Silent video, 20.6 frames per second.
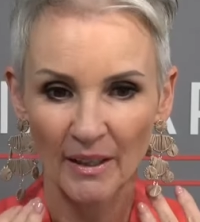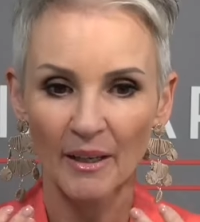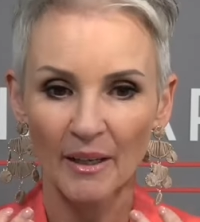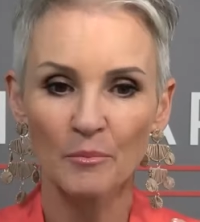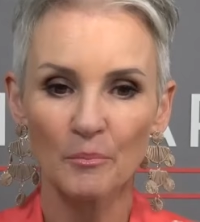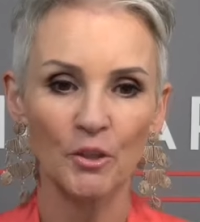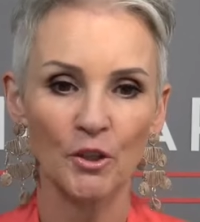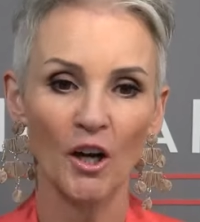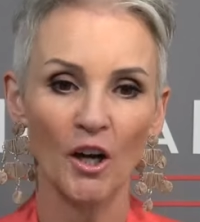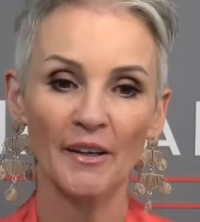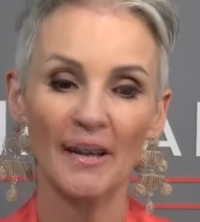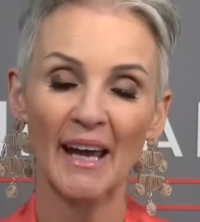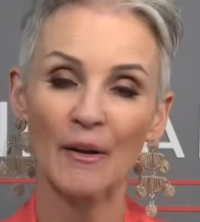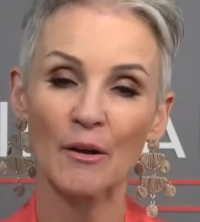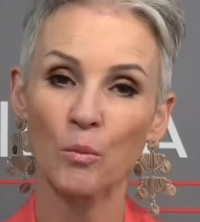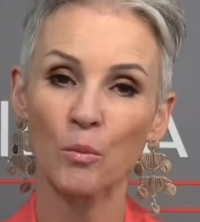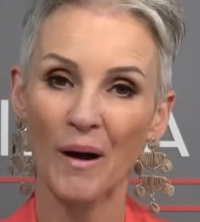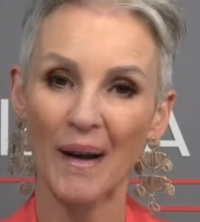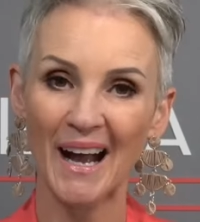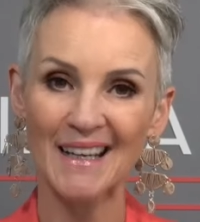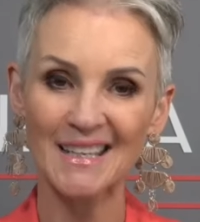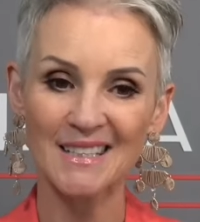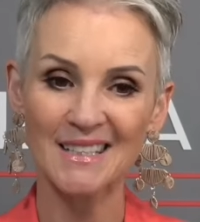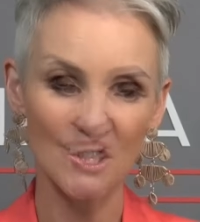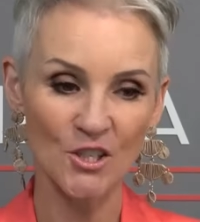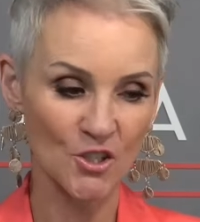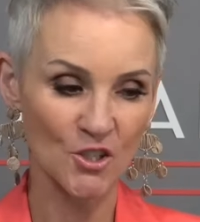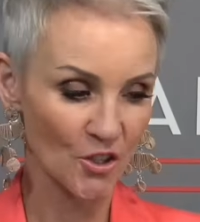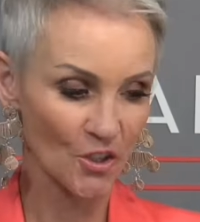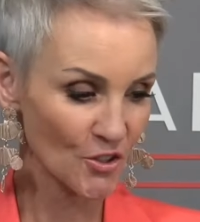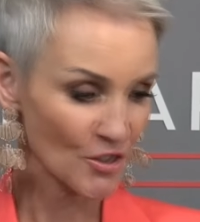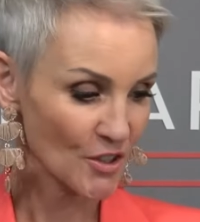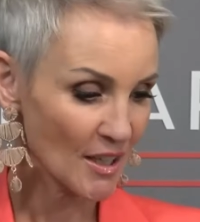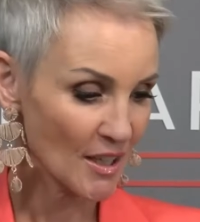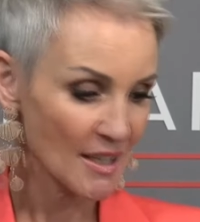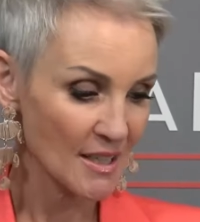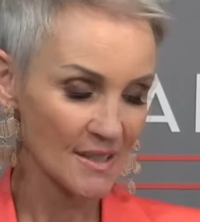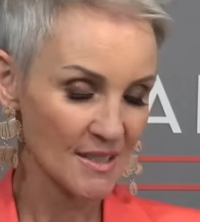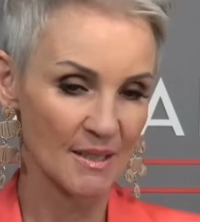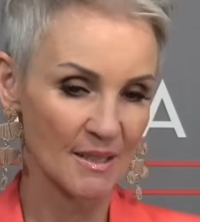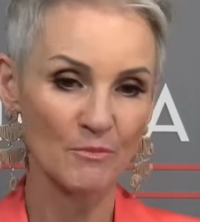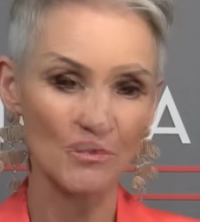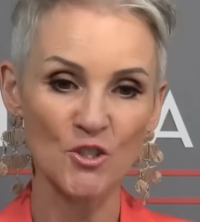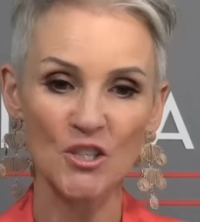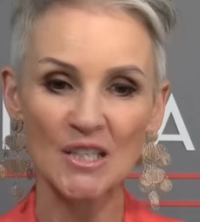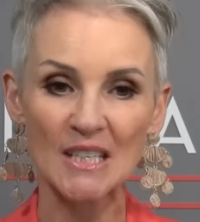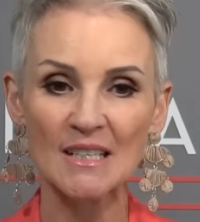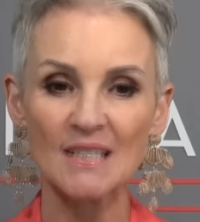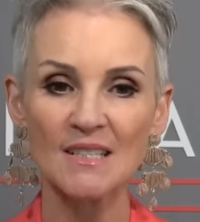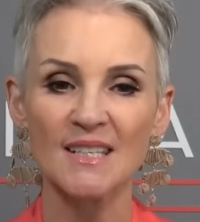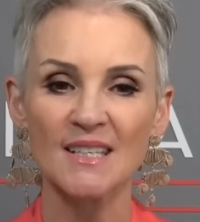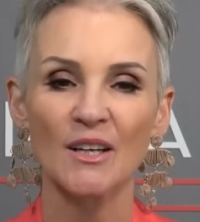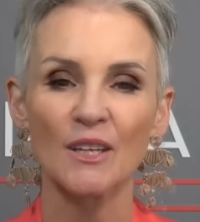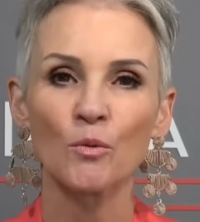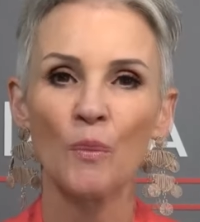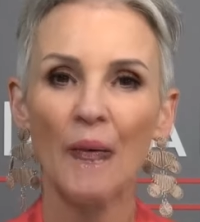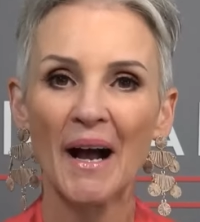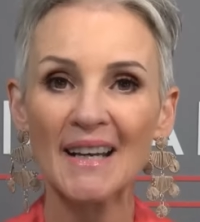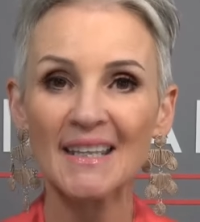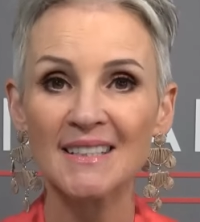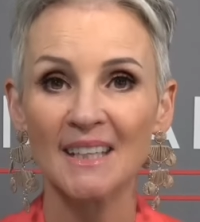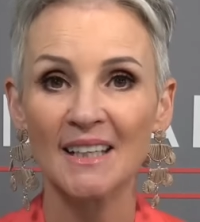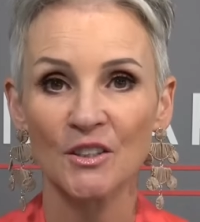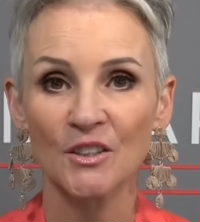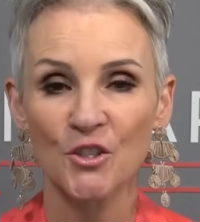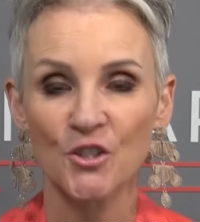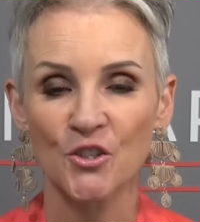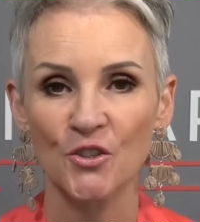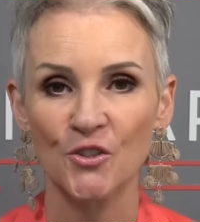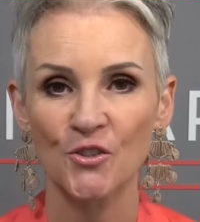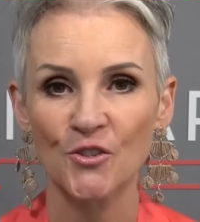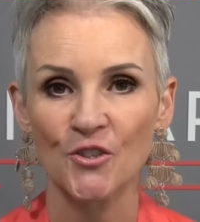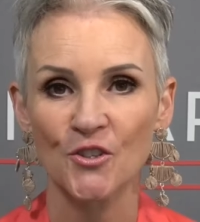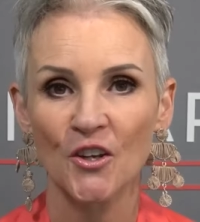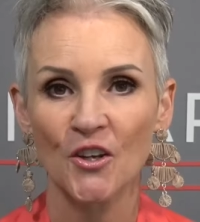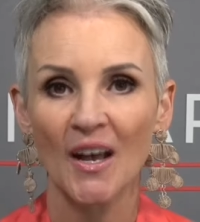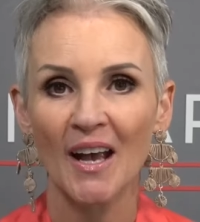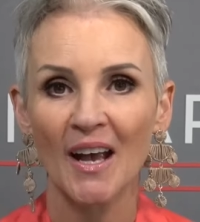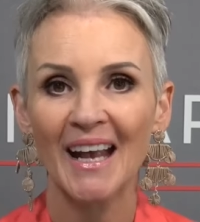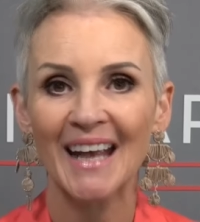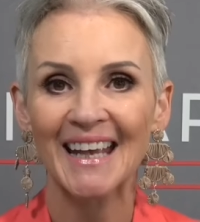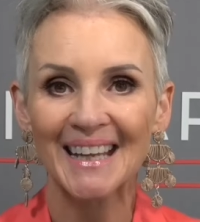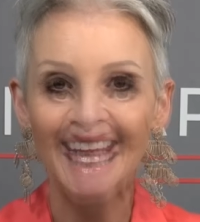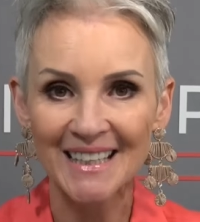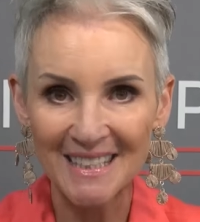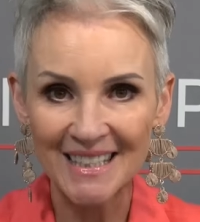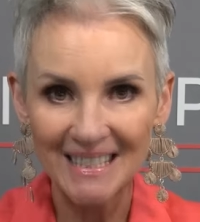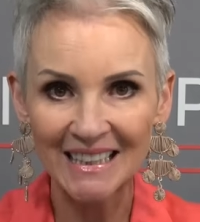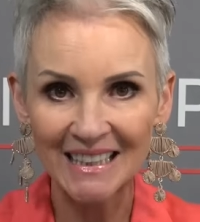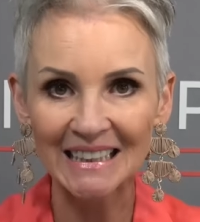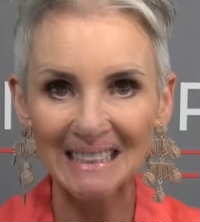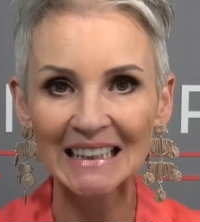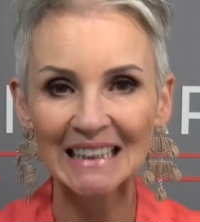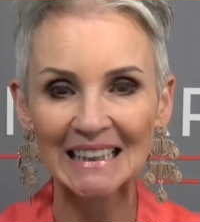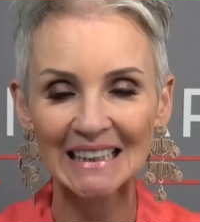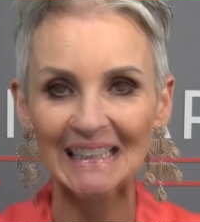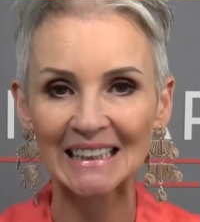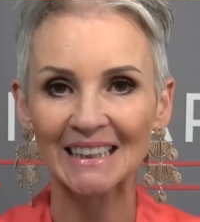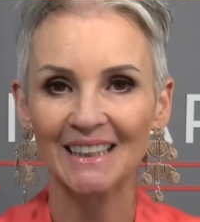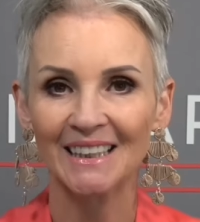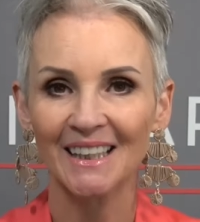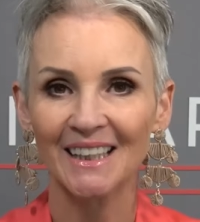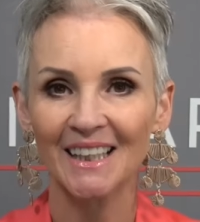put on a white t-shirt, some jeans and white tennis shoes, instantly,